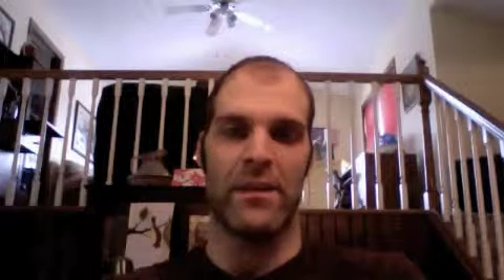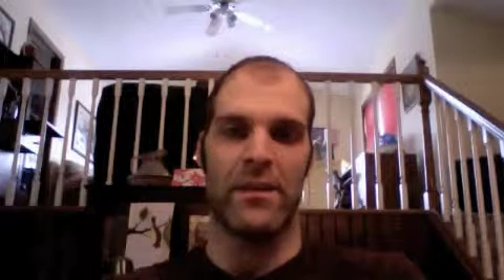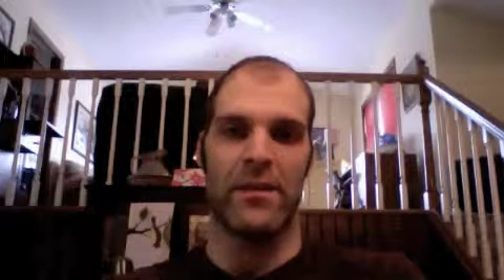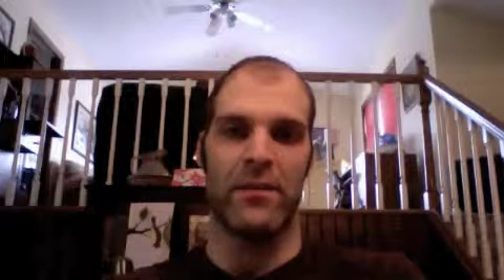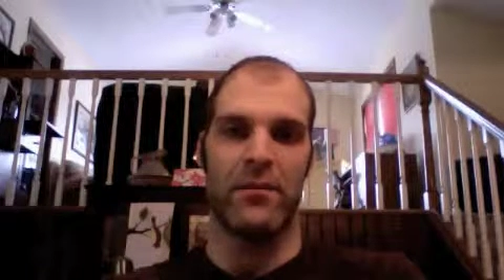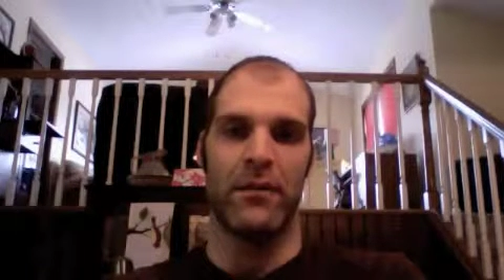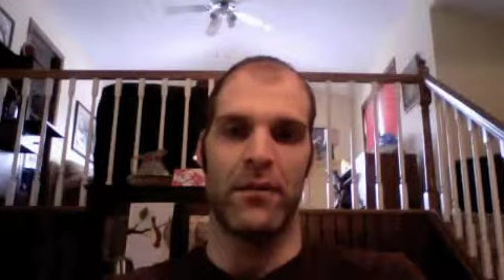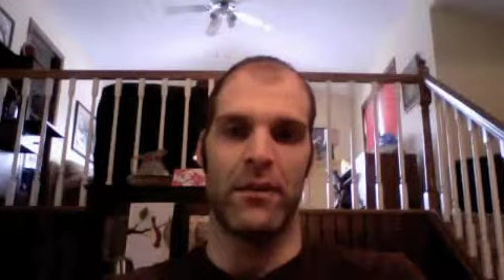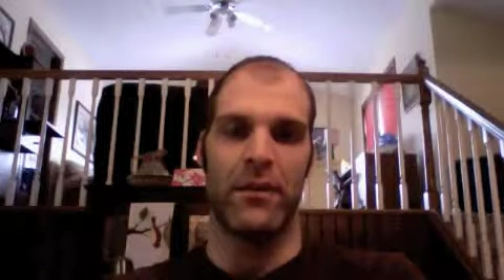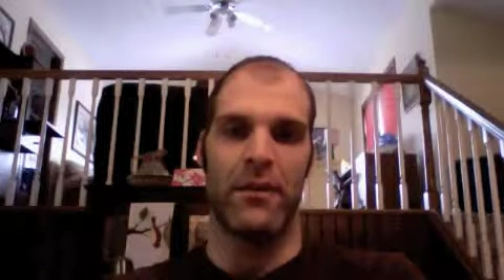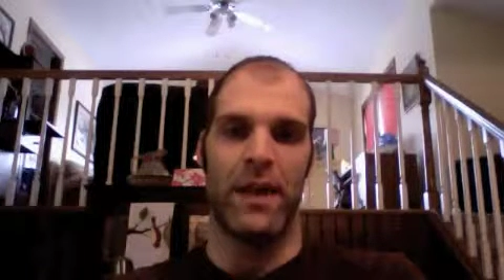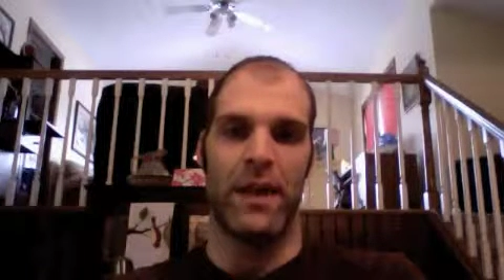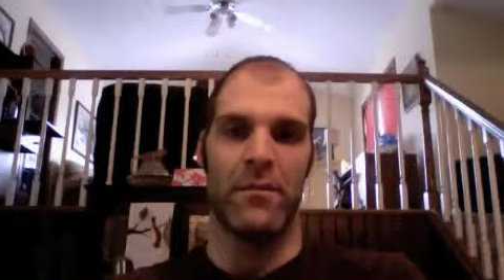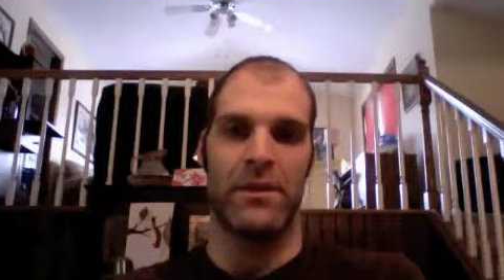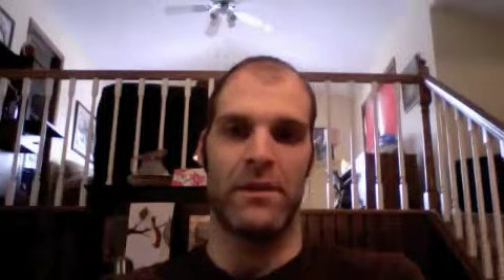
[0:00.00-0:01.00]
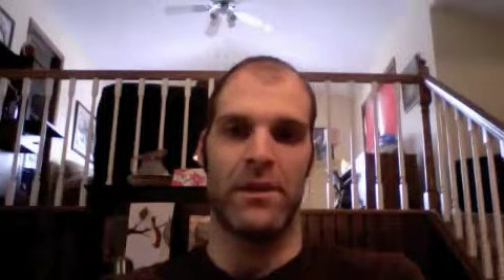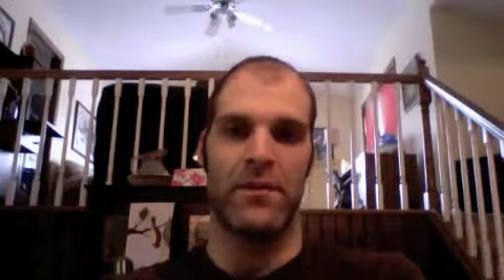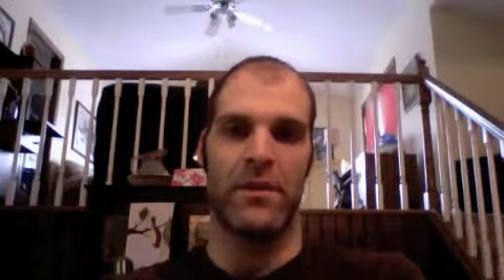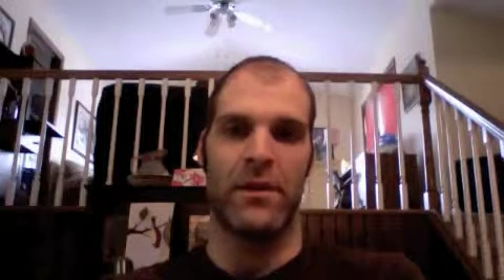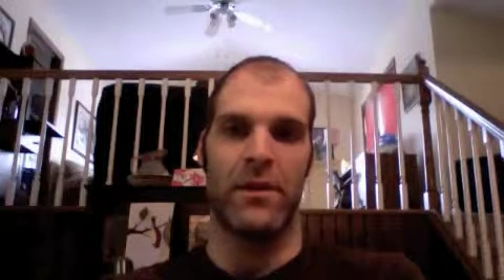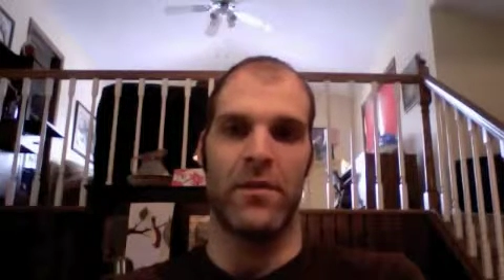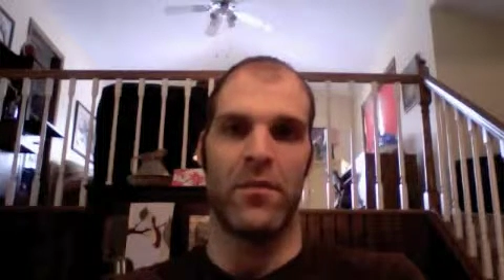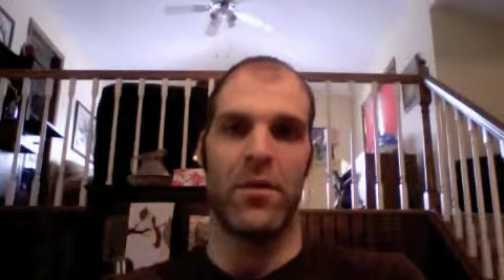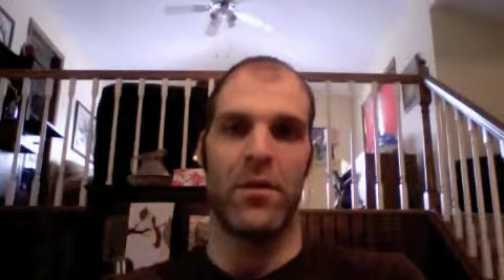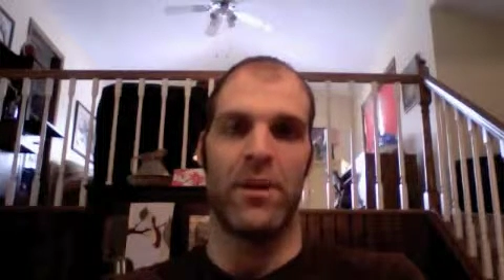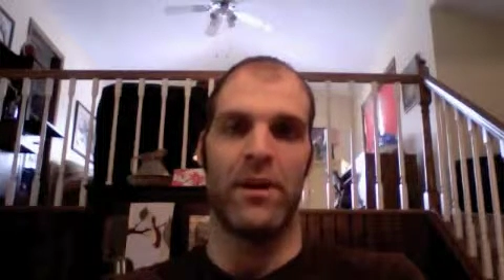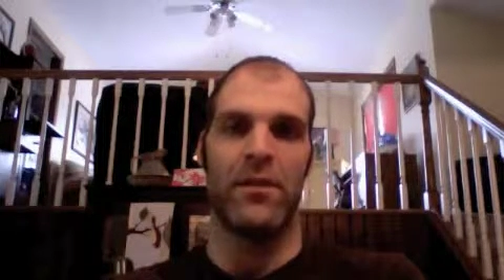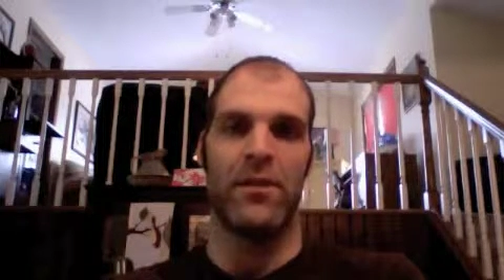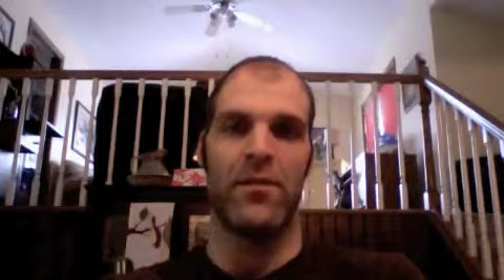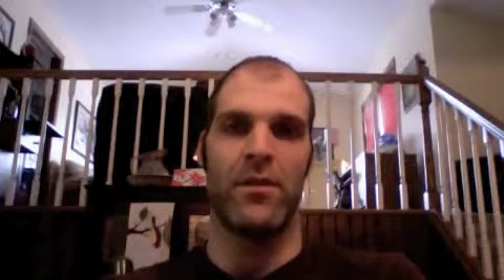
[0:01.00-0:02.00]
there are little cameras out there on the
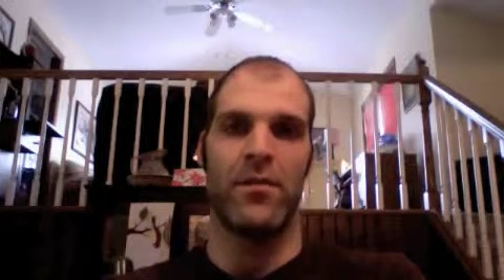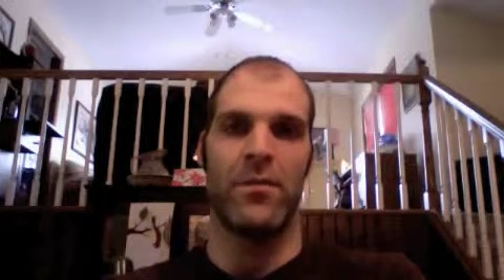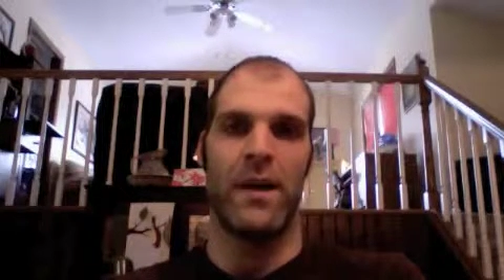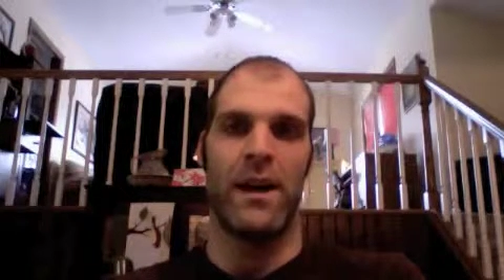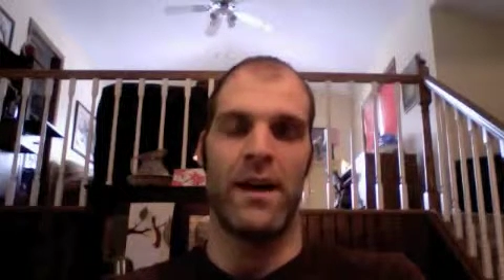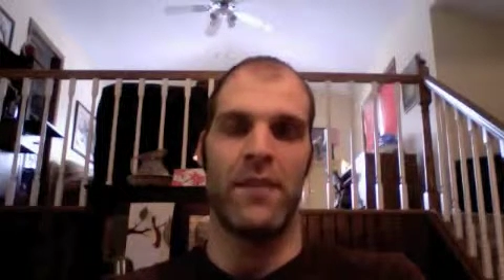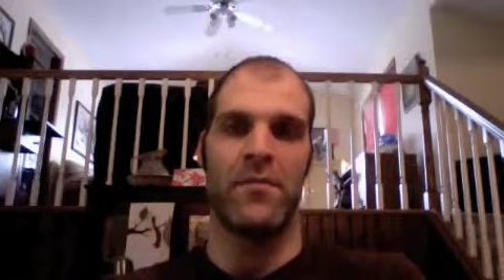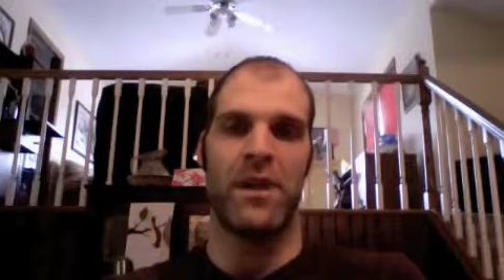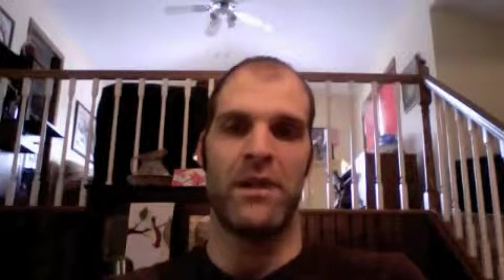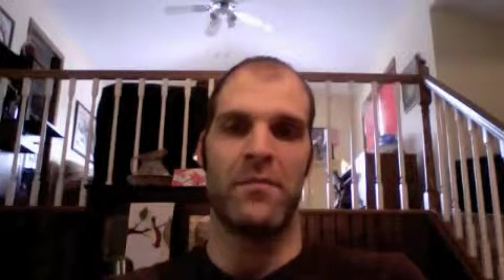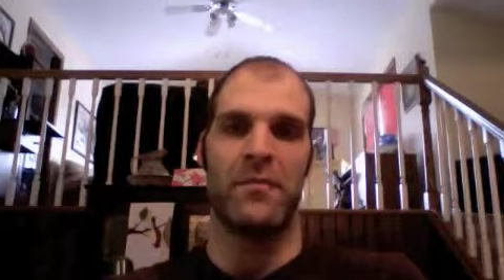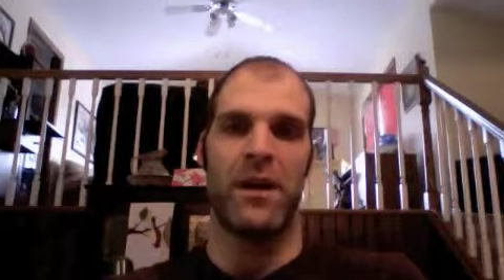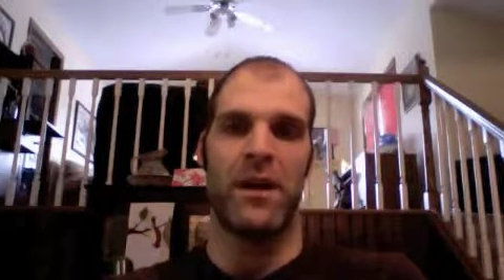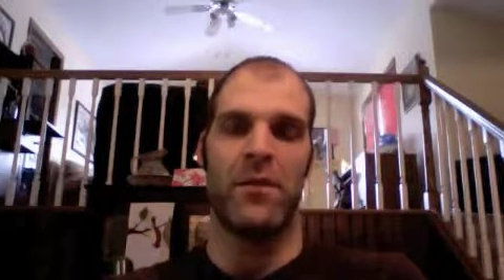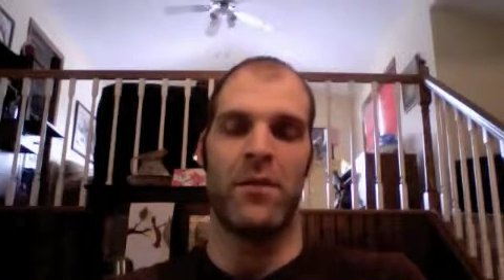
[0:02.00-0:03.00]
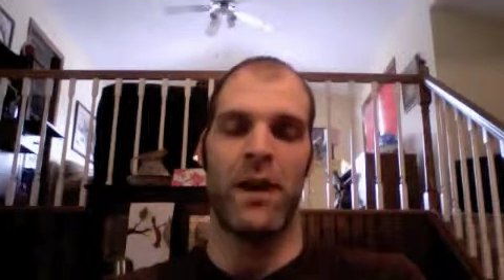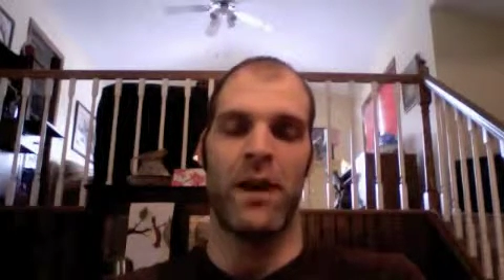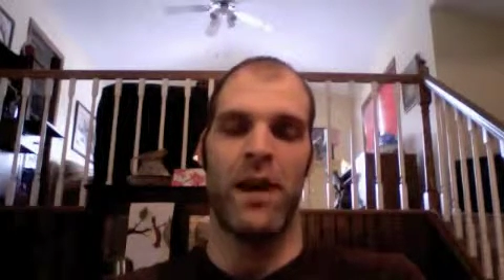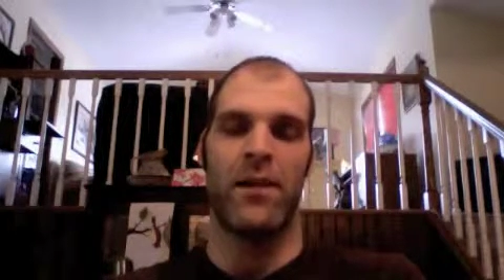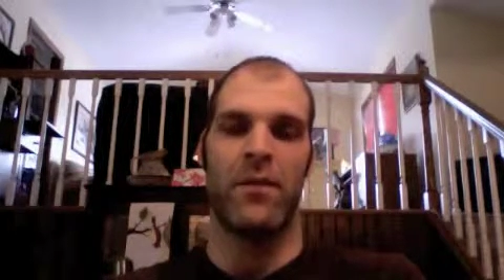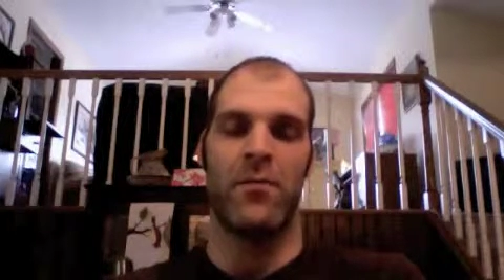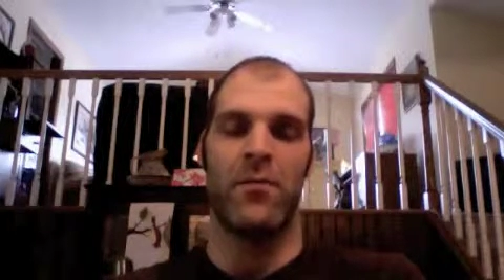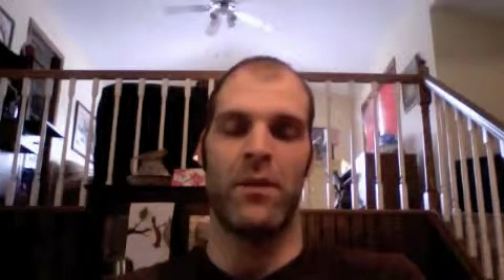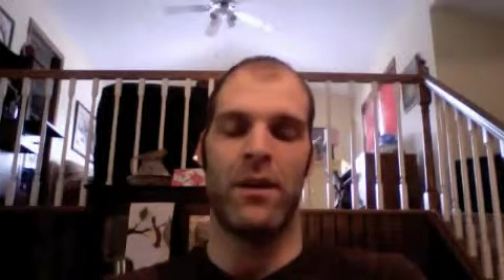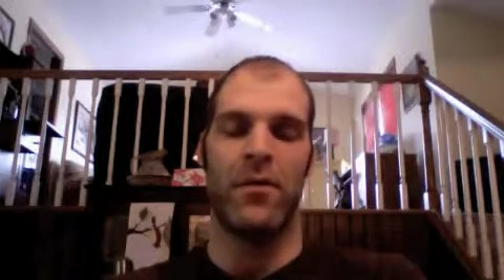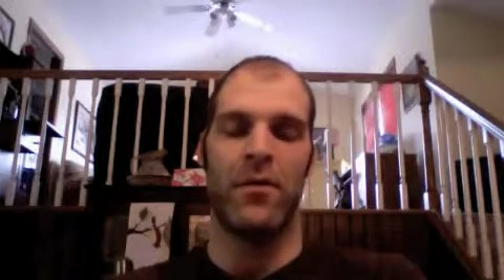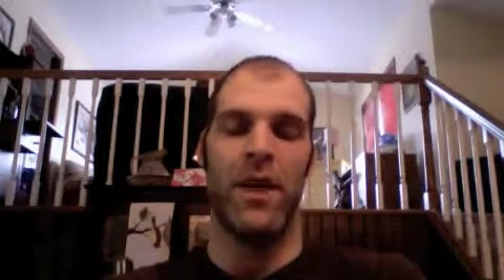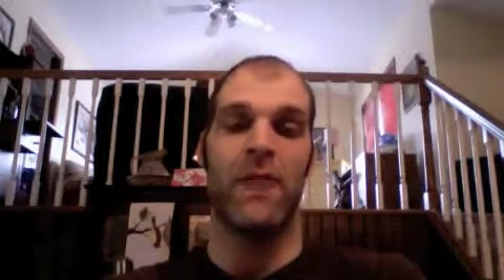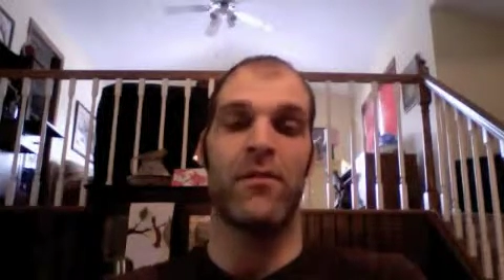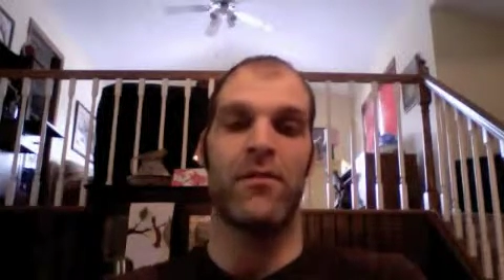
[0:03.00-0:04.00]
market you can buy at Best Buy or
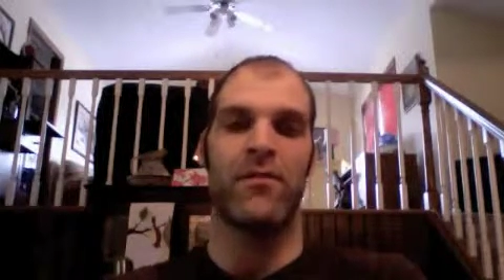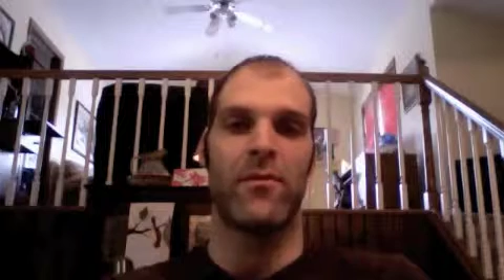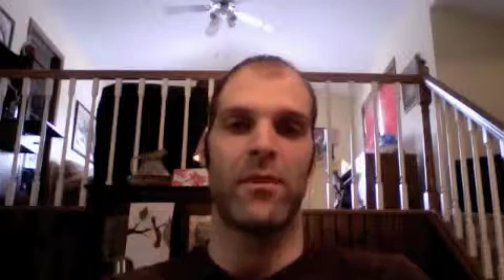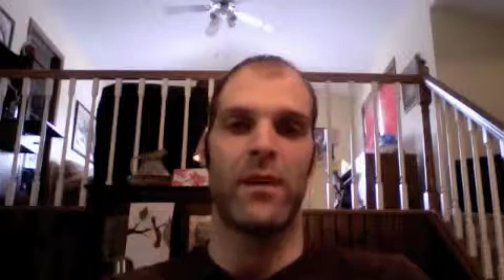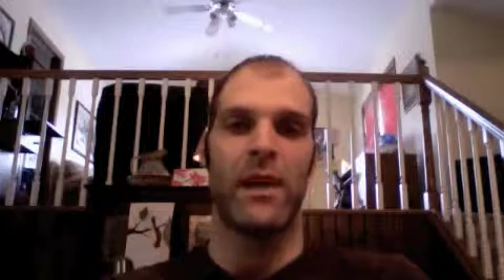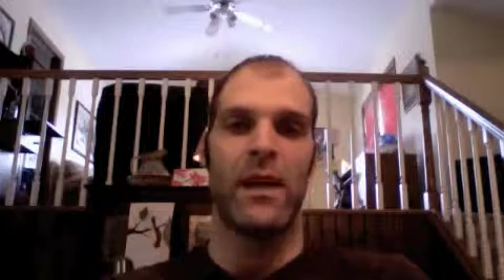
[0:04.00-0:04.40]
whatever for